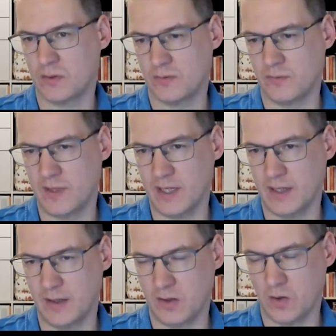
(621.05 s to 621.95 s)

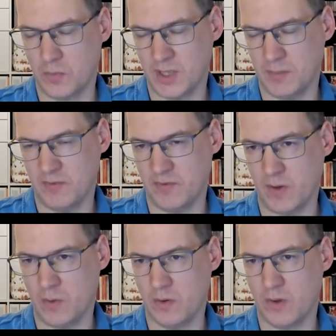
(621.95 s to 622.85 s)
really compatible with
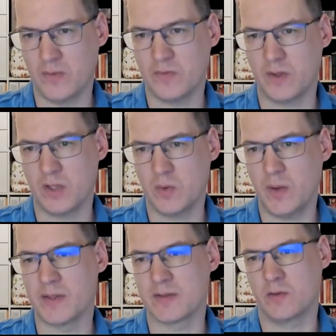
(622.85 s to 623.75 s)
our GraphQL
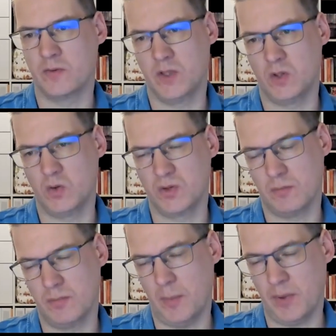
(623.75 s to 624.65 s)
queries. So we need to do some
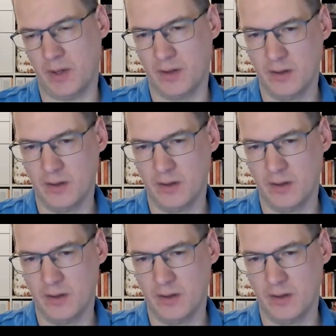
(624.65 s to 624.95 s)
mapping.